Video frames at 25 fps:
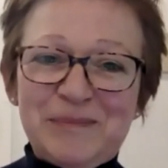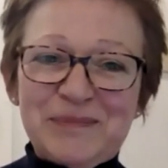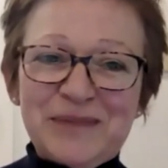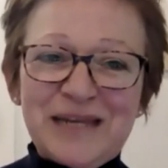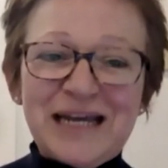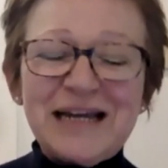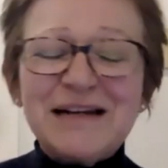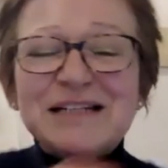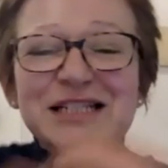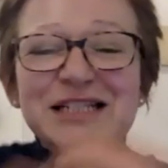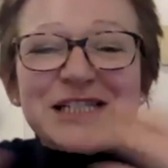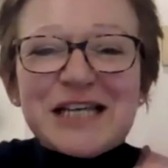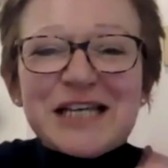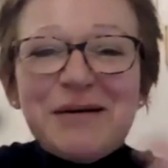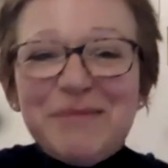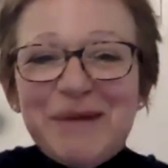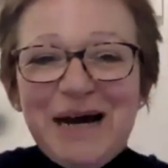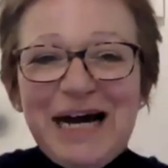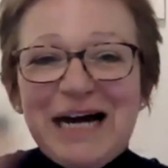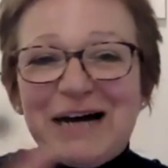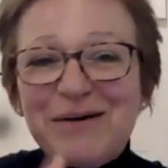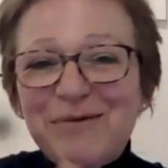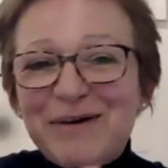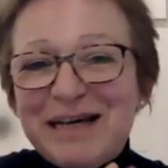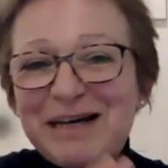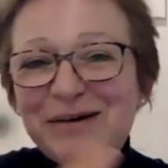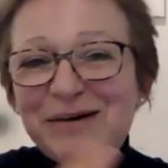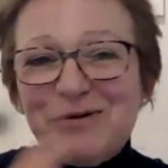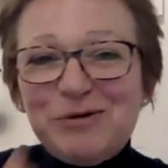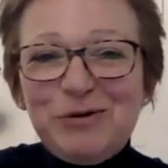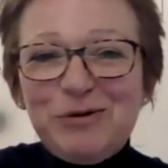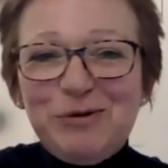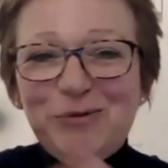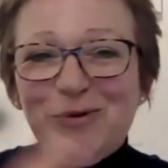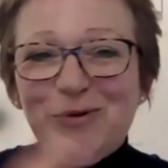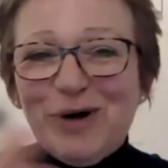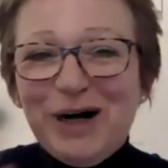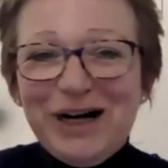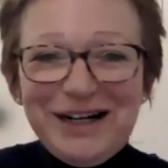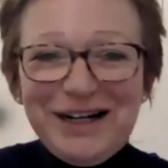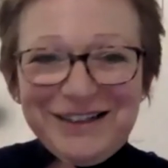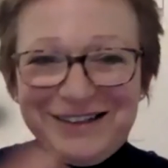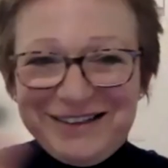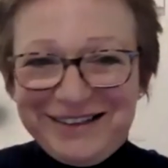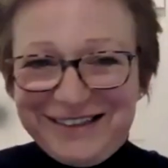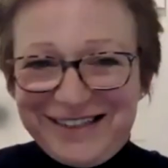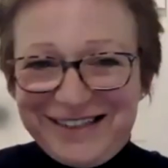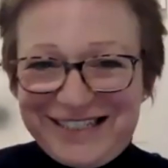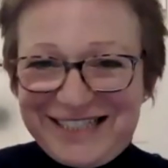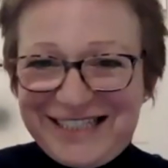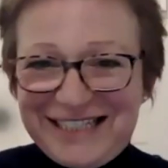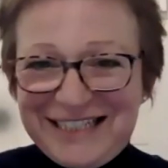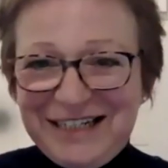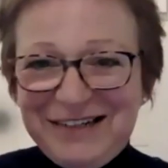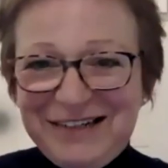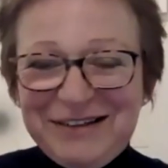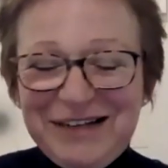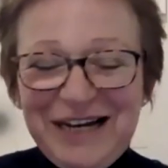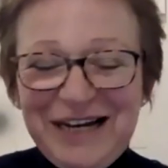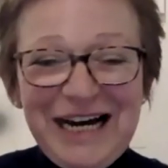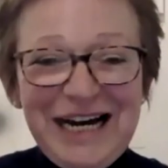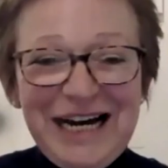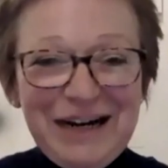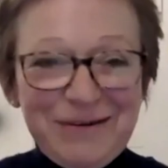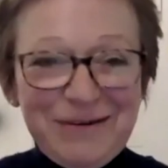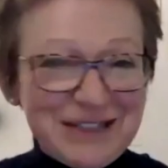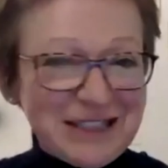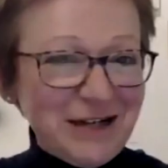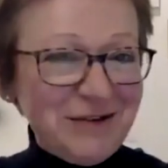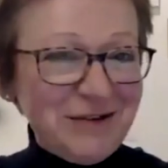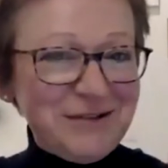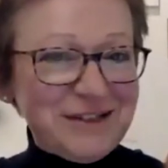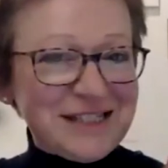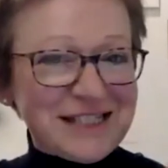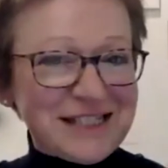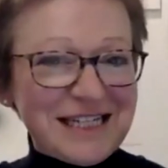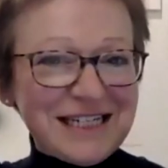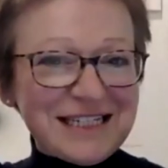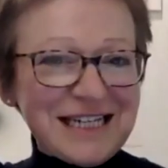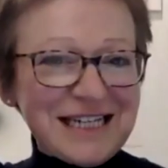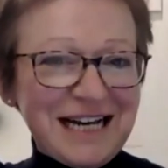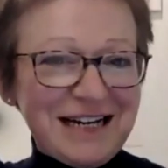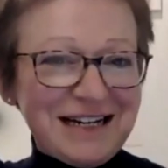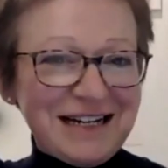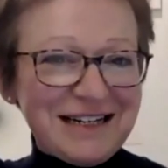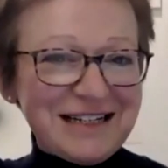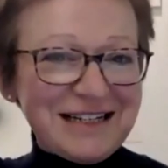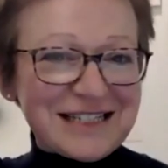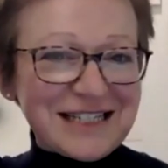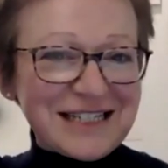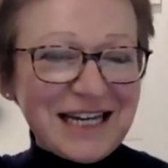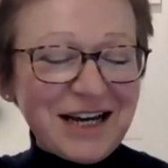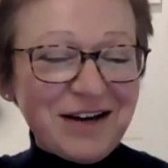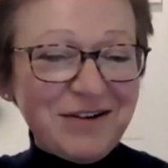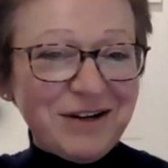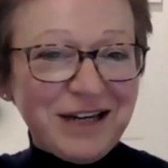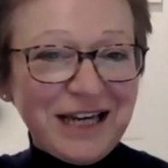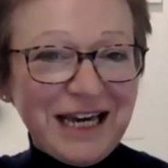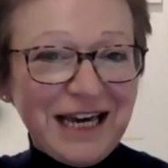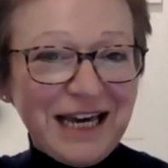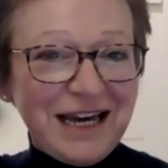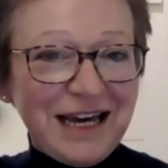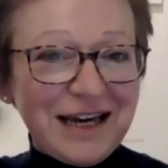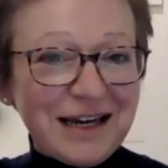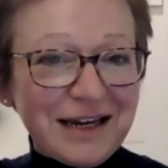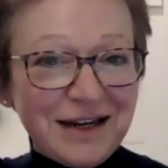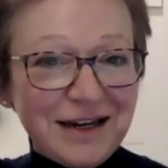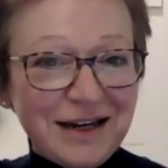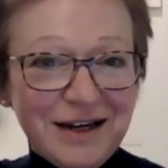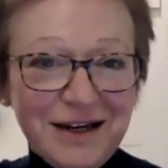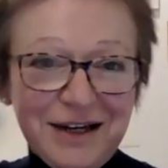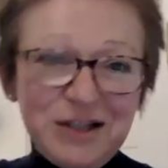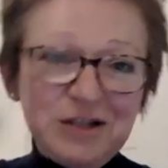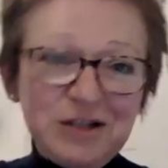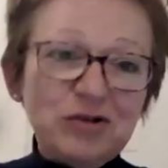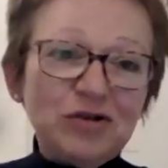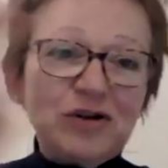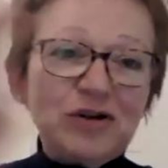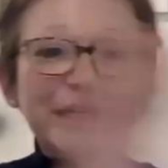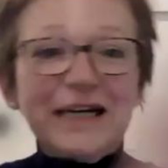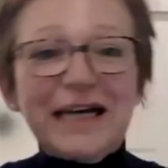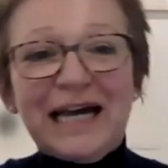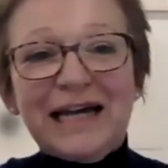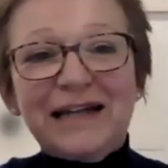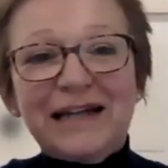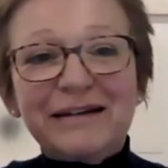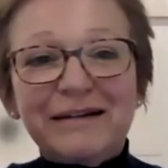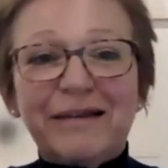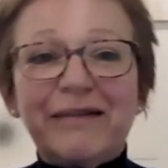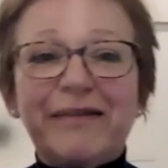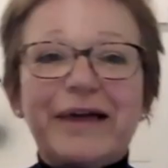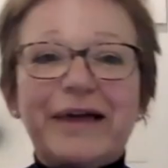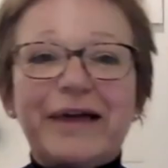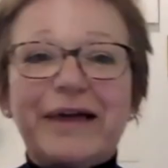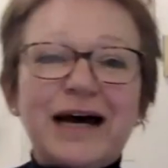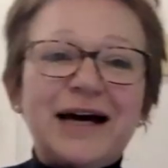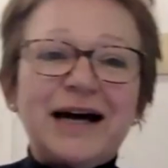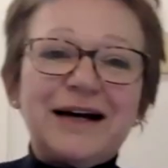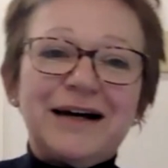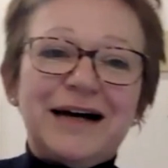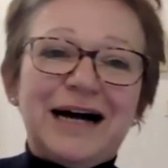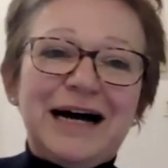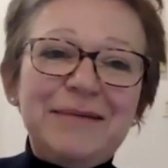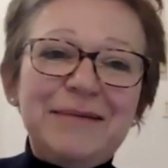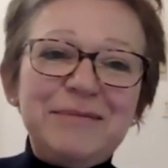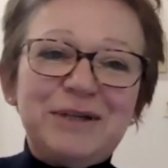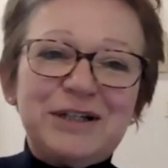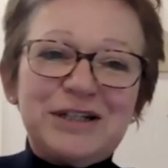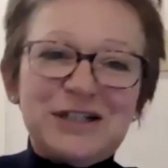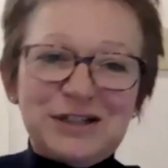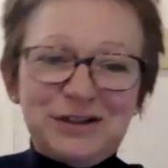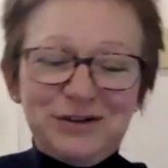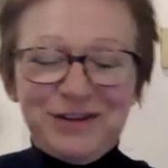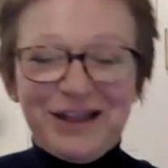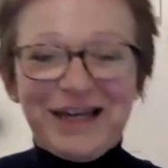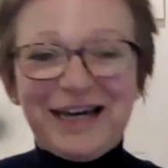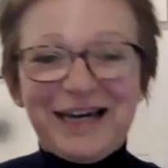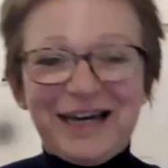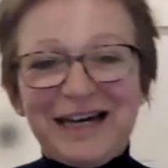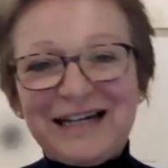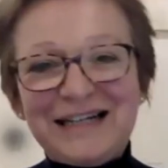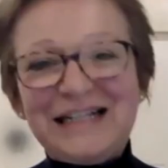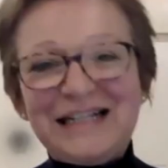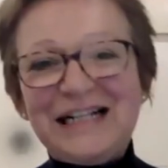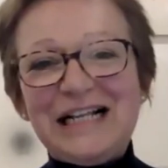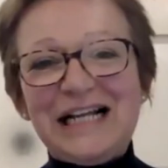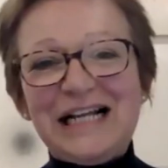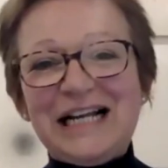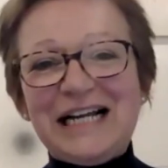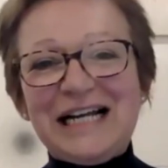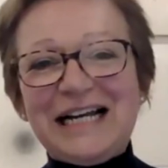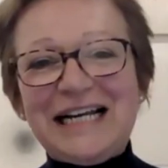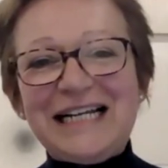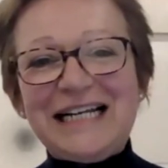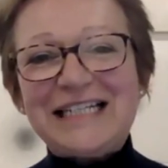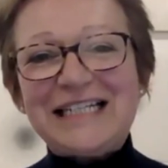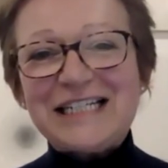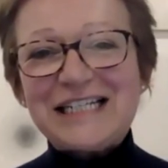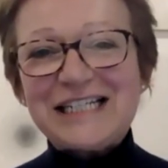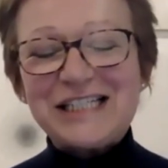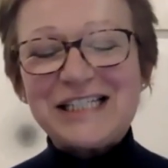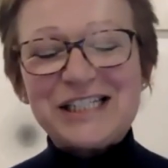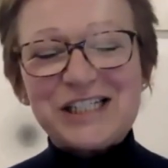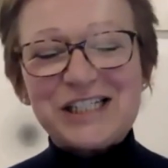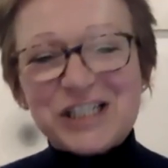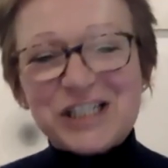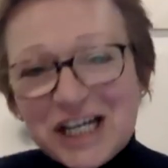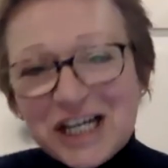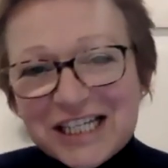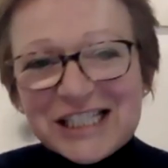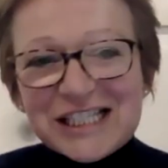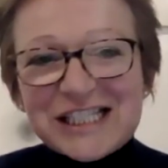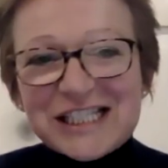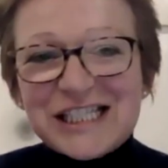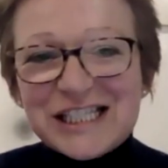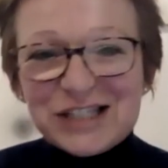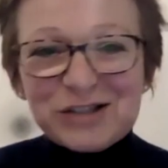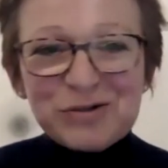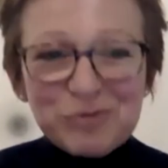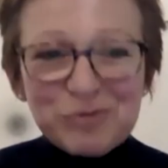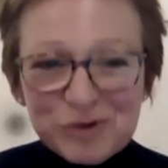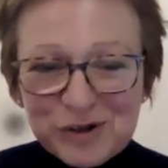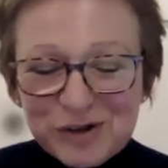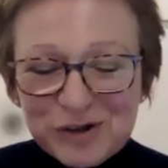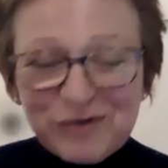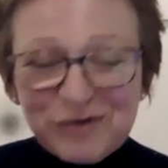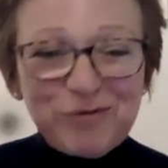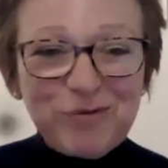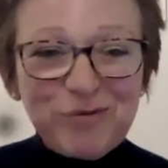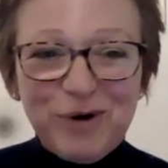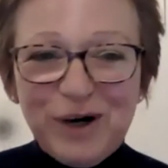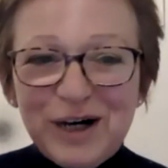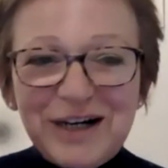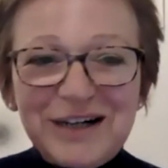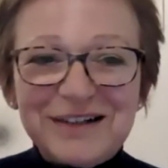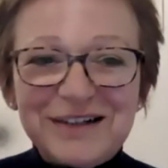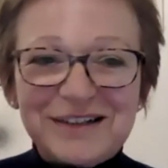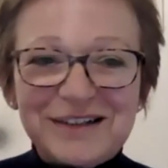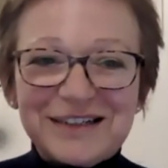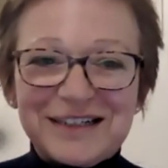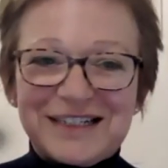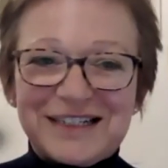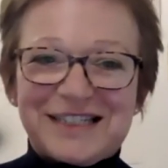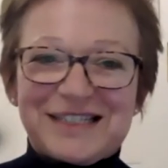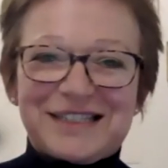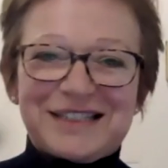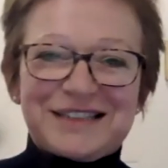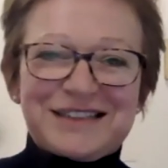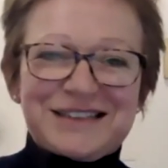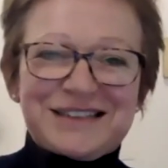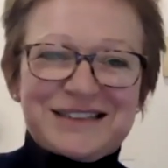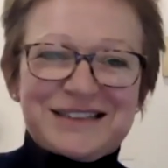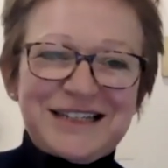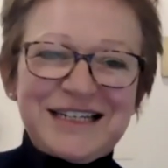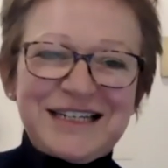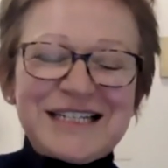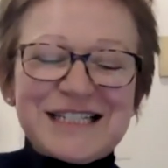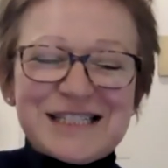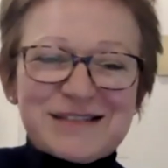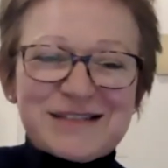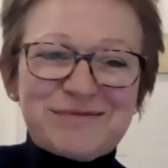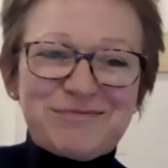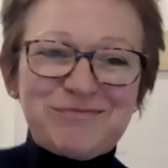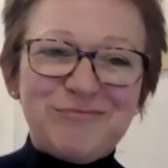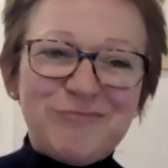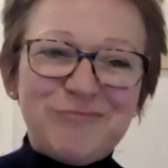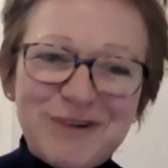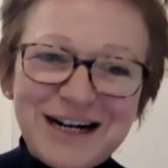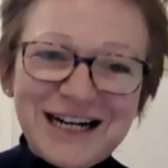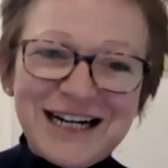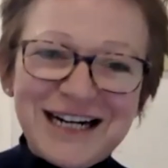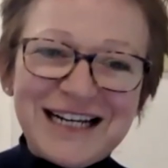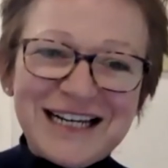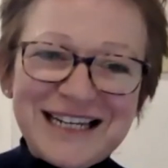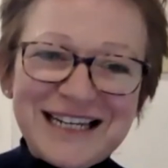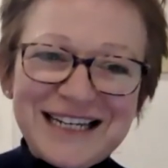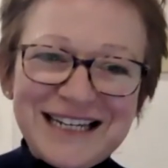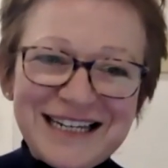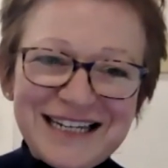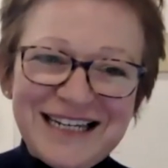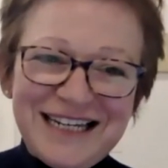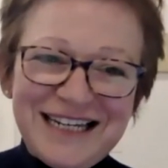And somehow it all works. I don't know how. We don't sit down and say, okay, you're going to handle that, I'm going to do that. It just sort of works. It's really